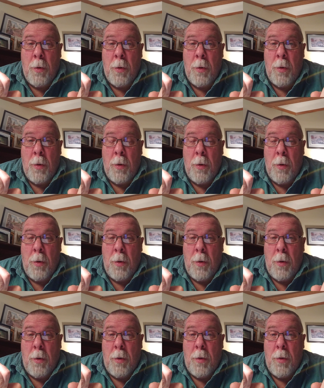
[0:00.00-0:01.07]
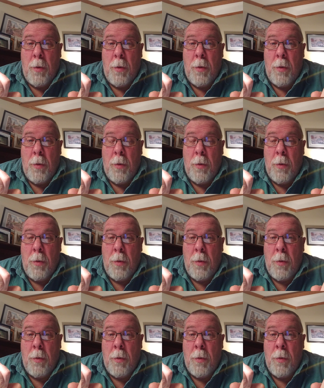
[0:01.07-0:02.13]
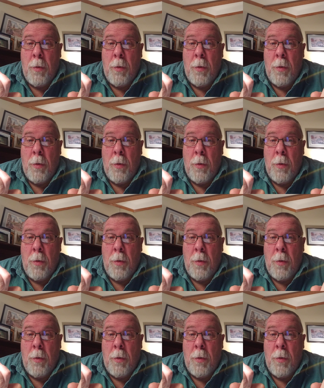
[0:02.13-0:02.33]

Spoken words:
Nobody speaks.